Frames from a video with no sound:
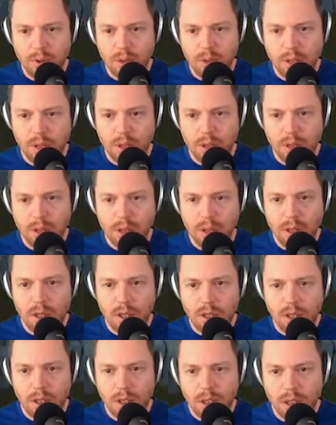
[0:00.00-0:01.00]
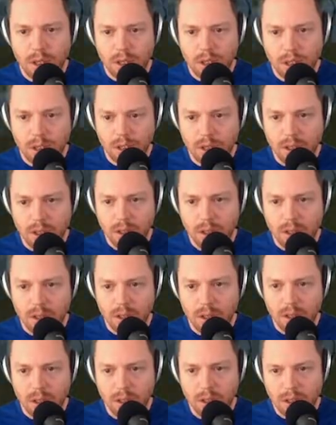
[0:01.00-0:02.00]

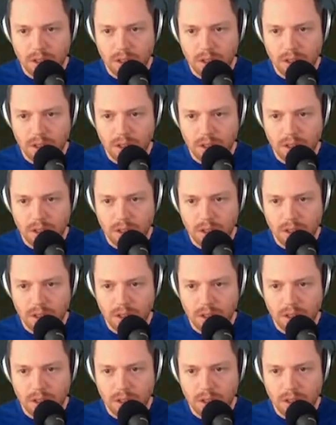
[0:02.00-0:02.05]
[no speech]